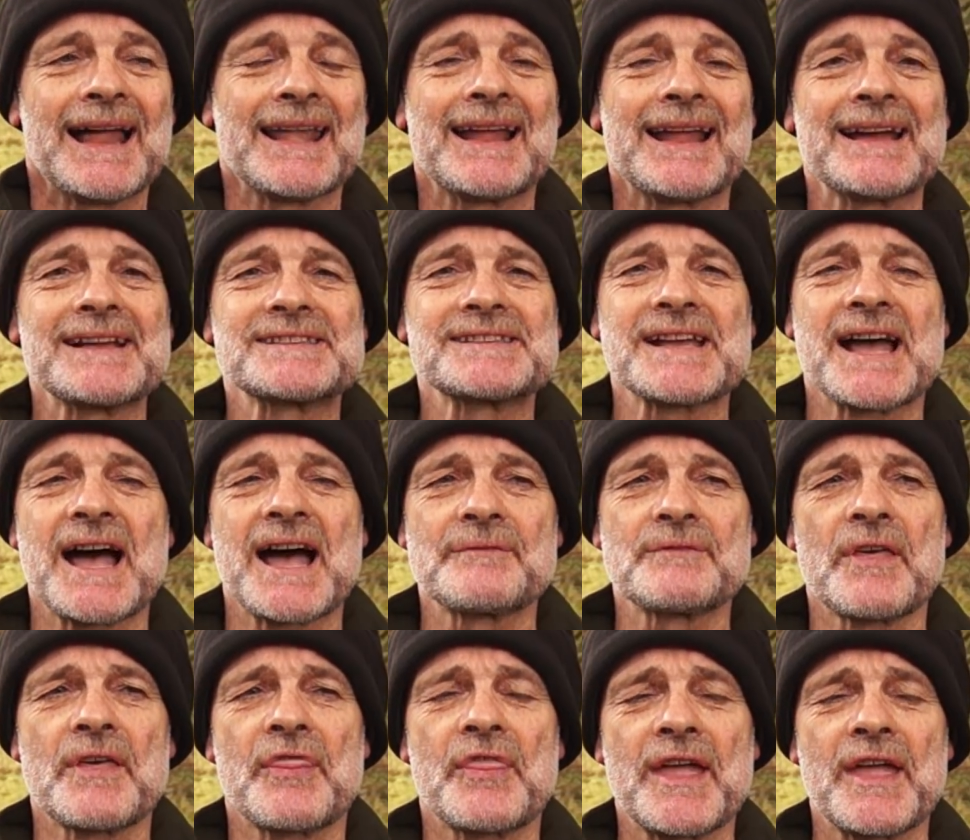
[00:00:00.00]
I like to
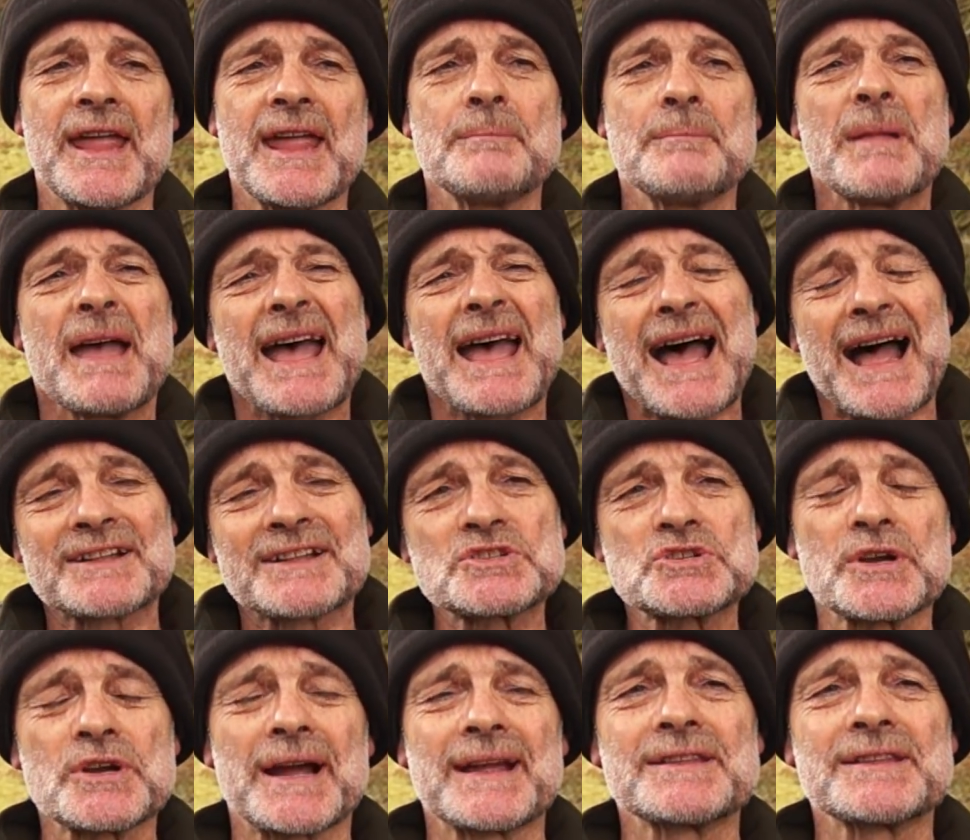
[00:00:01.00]
have a theme
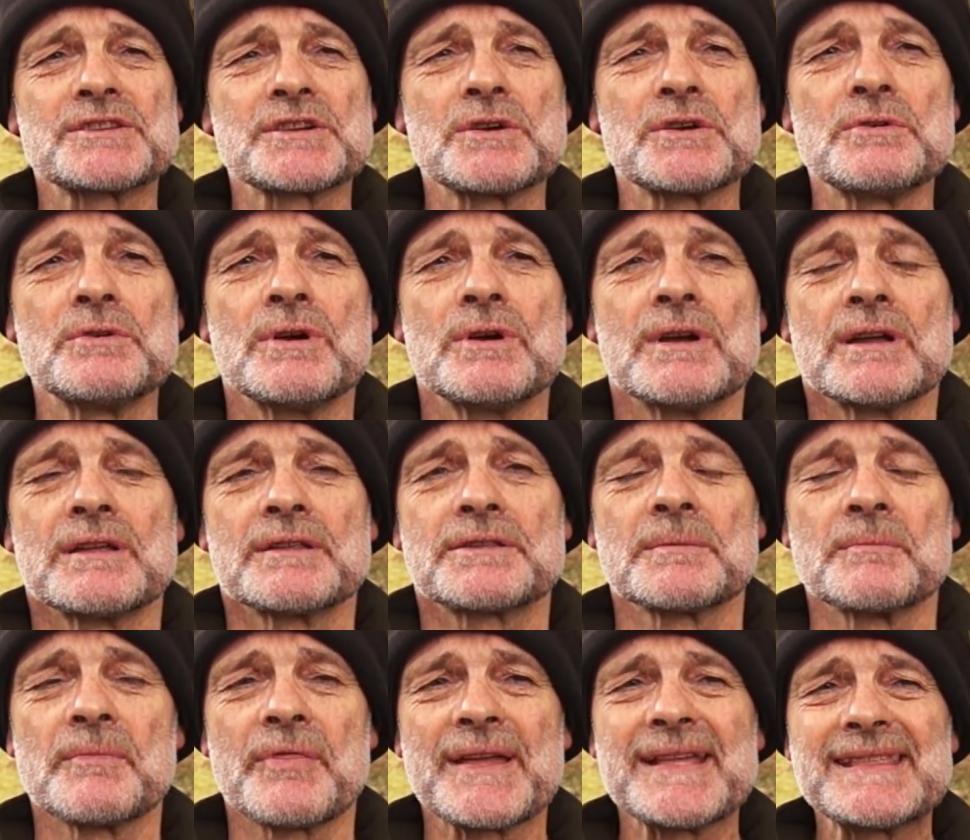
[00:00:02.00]
and try and do
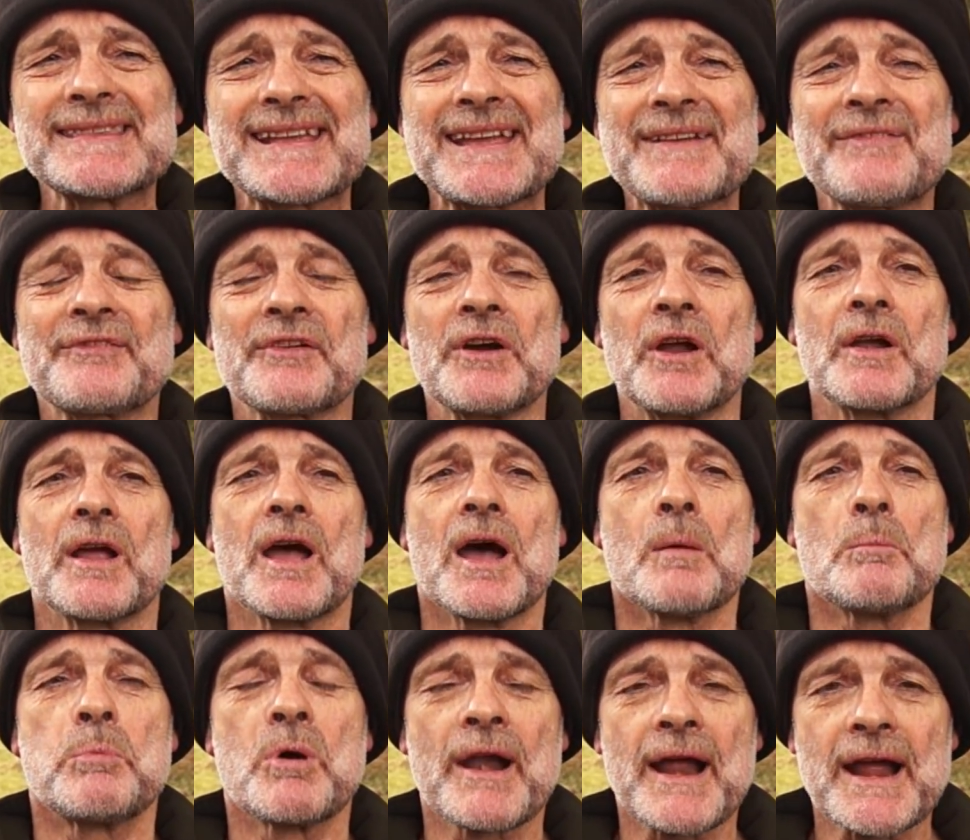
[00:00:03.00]
something different,